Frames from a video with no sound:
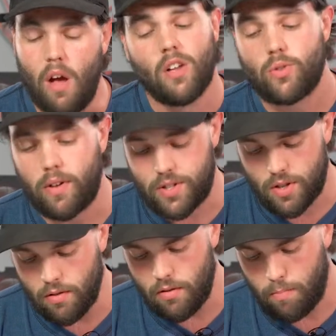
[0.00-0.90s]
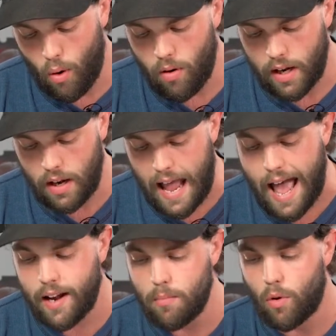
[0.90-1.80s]
So at a certain point,
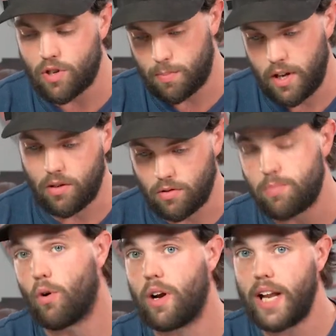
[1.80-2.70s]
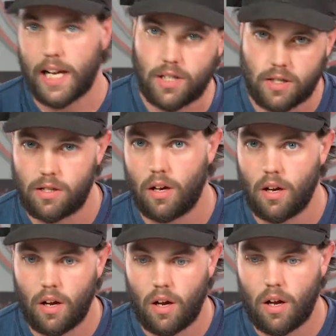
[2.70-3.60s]
adding more spindles, more disks,
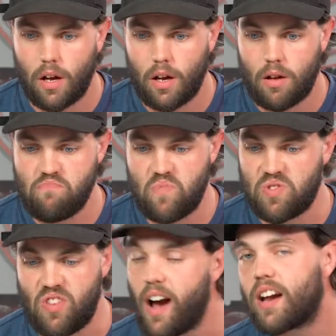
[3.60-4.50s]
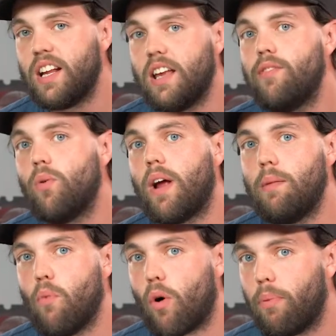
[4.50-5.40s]
is not going to give you any
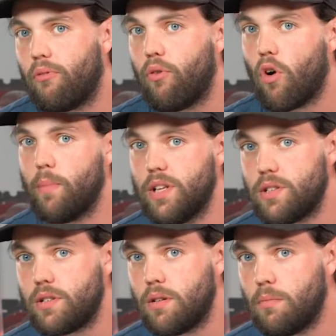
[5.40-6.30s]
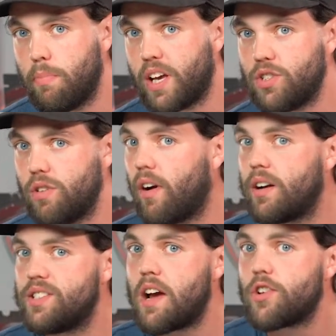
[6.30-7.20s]
more performance because you've
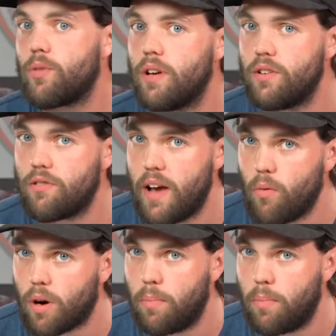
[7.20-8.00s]
already saturated your network